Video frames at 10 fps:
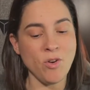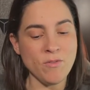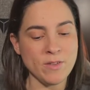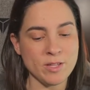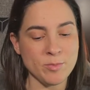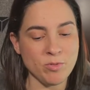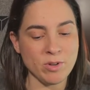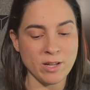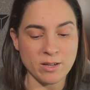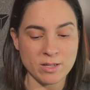over this
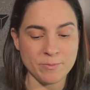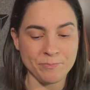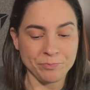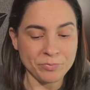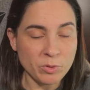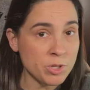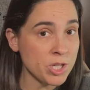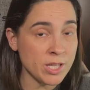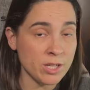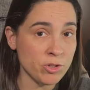product, which
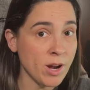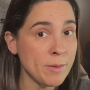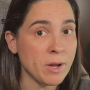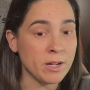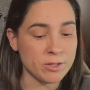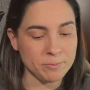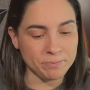he then trademarked.